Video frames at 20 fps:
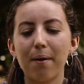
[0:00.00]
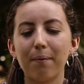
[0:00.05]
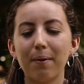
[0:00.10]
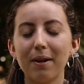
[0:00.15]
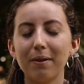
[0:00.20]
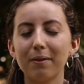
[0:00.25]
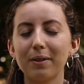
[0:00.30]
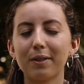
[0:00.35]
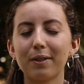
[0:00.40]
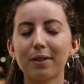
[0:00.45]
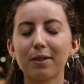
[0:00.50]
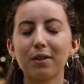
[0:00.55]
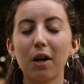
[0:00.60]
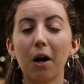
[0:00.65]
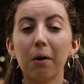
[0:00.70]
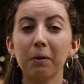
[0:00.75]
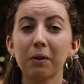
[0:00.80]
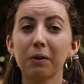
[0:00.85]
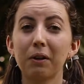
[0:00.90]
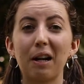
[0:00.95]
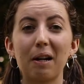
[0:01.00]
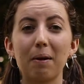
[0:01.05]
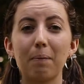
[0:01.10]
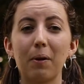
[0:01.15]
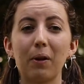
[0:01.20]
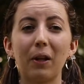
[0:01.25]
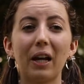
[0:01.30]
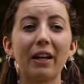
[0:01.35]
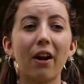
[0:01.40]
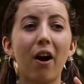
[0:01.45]
It was so
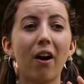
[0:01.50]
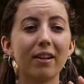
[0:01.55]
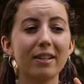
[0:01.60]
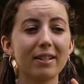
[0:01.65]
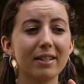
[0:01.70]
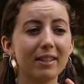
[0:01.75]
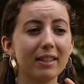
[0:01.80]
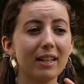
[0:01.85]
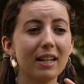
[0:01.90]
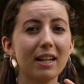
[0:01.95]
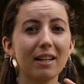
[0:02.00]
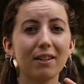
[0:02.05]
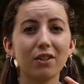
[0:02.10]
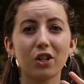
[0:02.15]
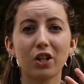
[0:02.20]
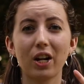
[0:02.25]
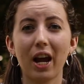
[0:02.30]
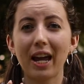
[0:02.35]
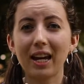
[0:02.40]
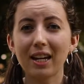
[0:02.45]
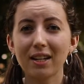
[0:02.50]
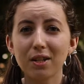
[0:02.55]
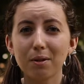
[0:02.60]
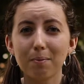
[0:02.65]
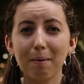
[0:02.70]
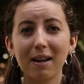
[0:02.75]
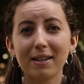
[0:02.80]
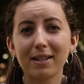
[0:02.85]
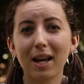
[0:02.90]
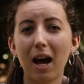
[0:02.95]
incredible and honestly changed
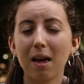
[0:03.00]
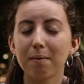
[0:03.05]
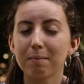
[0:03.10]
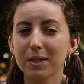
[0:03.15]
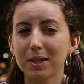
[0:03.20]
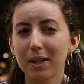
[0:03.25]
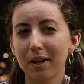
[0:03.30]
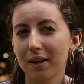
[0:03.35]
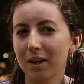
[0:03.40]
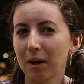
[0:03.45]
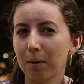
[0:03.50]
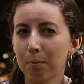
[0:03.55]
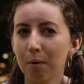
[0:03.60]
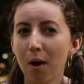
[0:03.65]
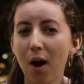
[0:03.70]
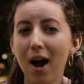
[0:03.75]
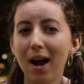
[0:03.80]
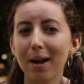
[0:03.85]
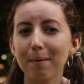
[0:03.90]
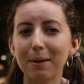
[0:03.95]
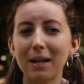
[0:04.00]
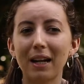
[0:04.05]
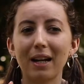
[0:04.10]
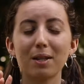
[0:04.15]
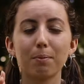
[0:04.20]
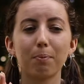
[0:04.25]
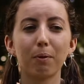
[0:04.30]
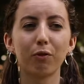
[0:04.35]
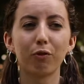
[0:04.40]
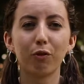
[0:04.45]
my time studying abroad
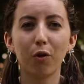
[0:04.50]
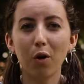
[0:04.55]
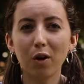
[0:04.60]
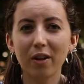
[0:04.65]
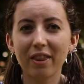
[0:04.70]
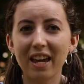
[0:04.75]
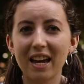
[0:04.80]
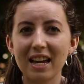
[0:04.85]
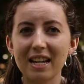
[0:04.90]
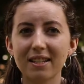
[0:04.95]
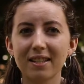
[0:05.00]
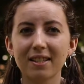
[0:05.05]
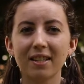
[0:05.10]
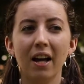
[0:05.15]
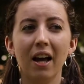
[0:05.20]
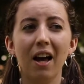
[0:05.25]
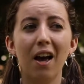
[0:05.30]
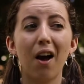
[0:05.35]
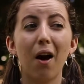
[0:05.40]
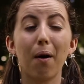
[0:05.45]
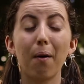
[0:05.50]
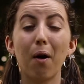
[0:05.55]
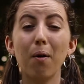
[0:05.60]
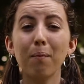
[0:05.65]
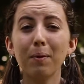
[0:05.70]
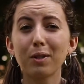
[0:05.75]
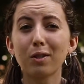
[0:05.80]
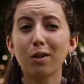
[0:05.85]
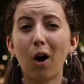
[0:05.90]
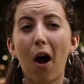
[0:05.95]
because before this,
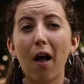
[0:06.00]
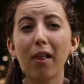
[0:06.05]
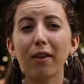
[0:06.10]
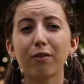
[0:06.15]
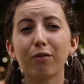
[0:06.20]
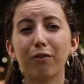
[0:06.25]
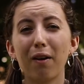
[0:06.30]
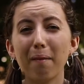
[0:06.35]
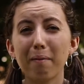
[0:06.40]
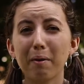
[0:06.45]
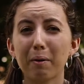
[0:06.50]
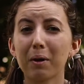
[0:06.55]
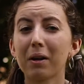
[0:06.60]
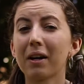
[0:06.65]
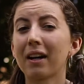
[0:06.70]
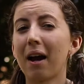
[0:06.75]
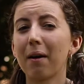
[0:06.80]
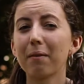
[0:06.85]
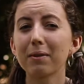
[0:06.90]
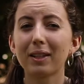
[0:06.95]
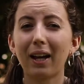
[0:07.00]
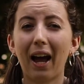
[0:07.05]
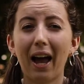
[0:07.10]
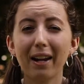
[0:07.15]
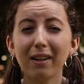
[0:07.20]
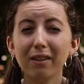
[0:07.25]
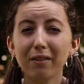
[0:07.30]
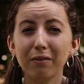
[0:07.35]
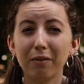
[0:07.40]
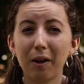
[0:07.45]
almost all of February, I was
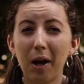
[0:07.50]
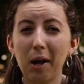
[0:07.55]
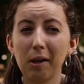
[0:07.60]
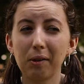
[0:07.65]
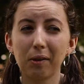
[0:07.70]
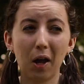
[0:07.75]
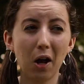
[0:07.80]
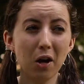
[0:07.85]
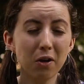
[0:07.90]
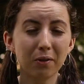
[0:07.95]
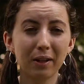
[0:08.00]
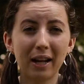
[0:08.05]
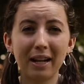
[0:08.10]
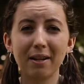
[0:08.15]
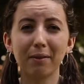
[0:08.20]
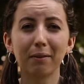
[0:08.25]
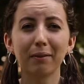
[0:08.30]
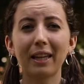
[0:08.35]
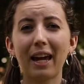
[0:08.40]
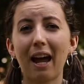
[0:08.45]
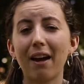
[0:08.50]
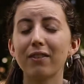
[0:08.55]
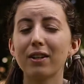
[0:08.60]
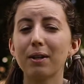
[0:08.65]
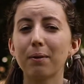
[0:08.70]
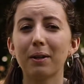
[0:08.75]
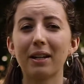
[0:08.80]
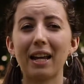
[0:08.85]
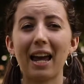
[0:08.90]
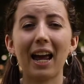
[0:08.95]
kind of alone. I didn't really have
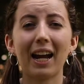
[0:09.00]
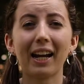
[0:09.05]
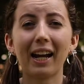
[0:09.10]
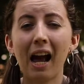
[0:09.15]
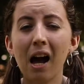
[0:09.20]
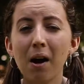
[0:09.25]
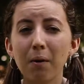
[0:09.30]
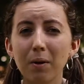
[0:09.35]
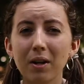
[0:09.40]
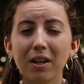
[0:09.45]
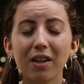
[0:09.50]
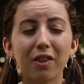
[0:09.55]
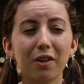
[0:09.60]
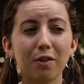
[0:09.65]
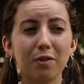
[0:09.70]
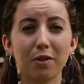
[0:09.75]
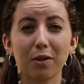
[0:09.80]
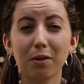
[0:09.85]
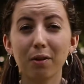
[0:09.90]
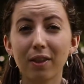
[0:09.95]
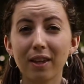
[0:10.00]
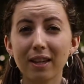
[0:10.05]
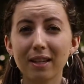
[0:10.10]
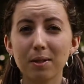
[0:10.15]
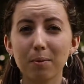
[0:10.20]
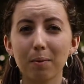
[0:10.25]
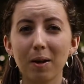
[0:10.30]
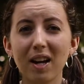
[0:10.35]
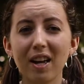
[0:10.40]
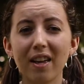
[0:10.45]
anyone to hang out with or do
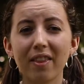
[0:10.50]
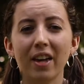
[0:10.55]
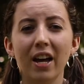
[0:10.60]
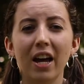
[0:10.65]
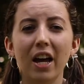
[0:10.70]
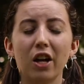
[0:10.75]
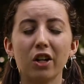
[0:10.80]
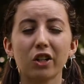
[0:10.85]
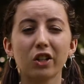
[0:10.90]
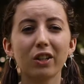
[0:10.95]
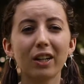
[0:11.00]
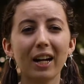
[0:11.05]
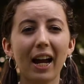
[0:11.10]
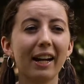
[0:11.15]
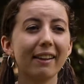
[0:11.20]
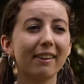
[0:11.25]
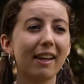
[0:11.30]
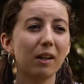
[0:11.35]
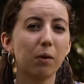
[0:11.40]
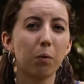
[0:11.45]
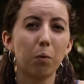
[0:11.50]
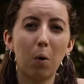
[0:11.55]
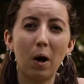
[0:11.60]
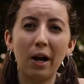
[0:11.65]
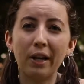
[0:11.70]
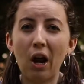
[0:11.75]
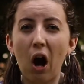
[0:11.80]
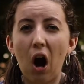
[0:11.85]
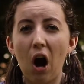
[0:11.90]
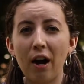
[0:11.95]
things with. Sure, I had like
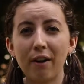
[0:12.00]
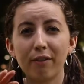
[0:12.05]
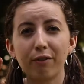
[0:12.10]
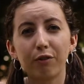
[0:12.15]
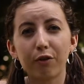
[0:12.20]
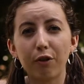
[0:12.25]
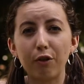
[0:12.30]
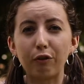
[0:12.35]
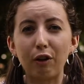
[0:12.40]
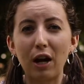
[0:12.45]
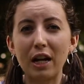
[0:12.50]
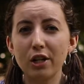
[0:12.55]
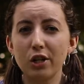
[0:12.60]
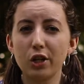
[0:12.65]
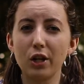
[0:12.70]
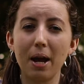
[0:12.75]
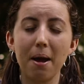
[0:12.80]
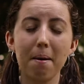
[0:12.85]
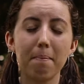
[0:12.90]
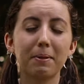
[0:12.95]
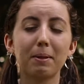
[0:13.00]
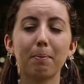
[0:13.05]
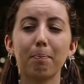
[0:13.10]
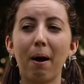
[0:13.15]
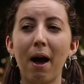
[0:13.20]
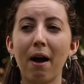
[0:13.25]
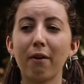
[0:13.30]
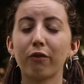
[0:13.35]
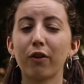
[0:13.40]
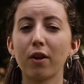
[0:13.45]
one-off friendships,
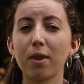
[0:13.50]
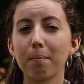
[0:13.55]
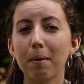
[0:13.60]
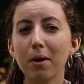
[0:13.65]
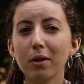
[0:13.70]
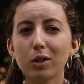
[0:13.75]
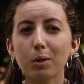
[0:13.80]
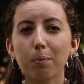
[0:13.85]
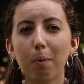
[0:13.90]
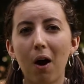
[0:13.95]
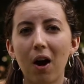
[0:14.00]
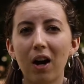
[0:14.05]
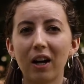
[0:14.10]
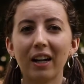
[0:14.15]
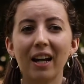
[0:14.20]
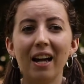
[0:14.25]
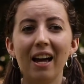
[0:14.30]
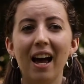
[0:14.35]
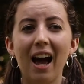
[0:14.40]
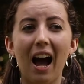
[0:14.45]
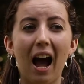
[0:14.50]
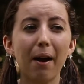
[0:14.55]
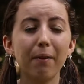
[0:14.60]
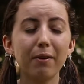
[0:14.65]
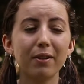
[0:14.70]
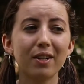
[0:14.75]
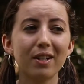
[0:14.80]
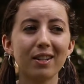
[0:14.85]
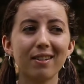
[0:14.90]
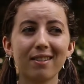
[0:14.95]
but for the most part, I
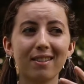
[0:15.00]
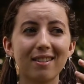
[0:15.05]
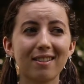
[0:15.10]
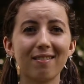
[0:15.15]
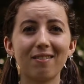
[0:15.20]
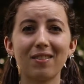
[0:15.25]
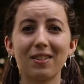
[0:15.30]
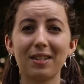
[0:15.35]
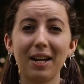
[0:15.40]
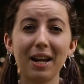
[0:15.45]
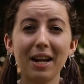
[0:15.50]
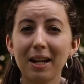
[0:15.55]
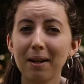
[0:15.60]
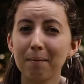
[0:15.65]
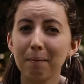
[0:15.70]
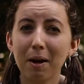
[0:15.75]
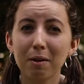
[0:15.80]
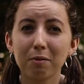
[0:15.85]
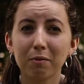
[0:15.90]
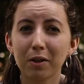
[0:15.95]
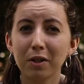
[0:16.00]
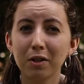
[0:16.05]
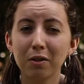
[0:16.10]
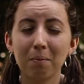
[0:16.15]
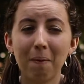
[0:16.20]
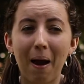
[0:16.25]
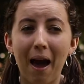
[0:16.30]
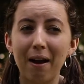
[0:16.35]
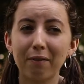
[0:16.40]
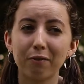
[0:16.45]
would just sit in my
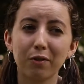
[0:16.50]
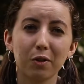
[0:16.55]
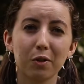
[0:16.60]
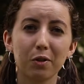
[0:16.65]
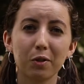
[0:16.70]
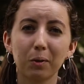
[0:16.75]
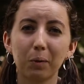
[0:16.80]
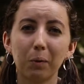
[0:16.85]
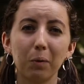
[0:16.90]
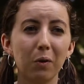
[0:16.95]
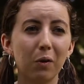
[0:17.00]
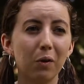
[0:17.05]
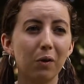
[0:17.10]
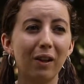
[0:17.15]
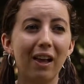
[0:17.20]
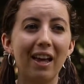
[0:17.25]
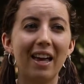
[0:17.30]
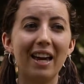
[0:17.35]
room after school,